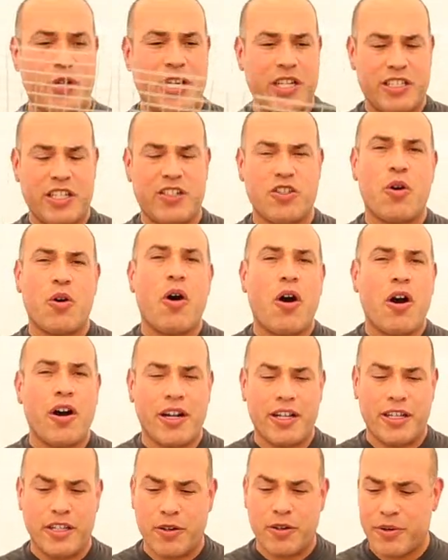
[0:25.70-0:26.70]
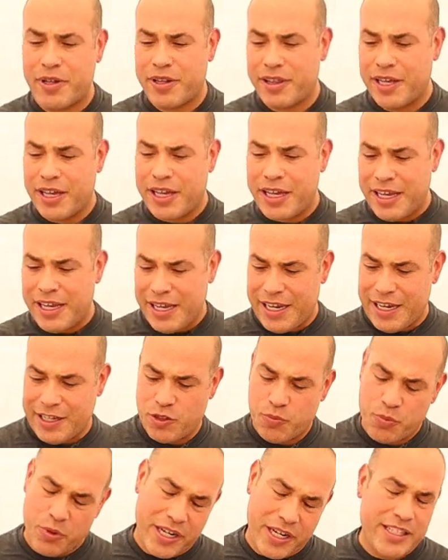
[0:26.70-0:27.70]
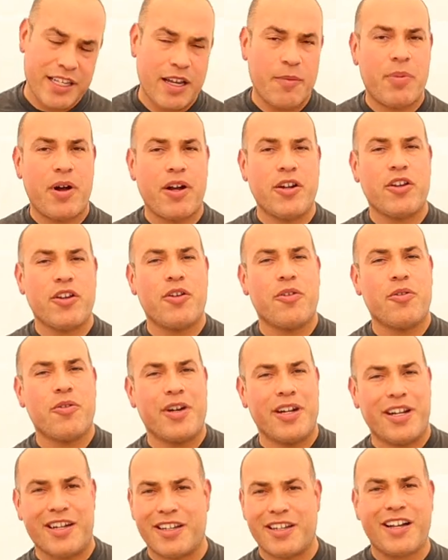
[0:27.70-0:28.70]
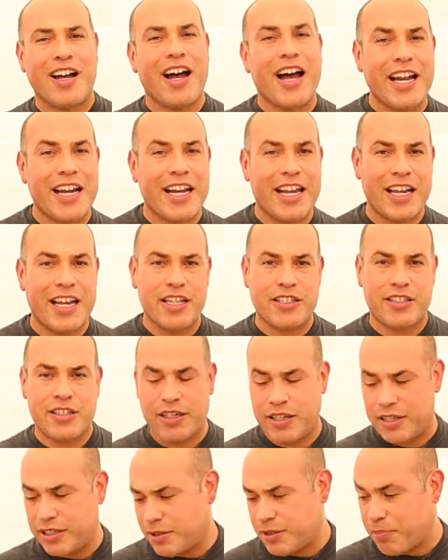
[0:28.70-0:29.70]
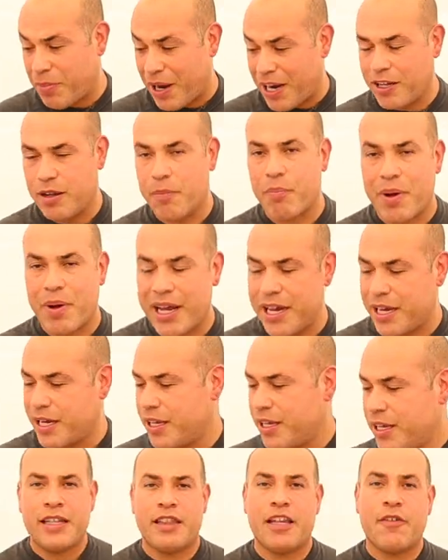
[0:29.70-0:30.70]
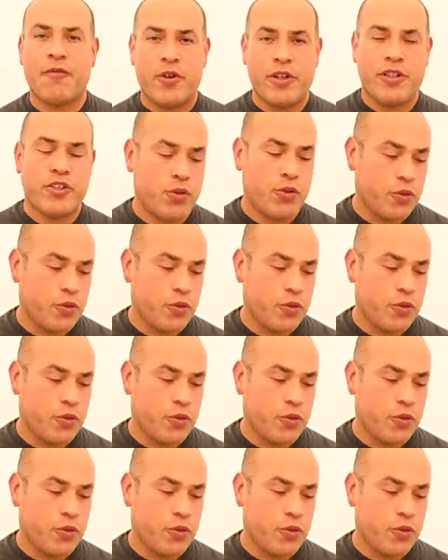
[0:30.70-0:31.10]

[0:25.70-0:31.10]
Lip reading: because it's so hard to deal with. It springs up on you, and cutting it, it's a pain in the butt. Different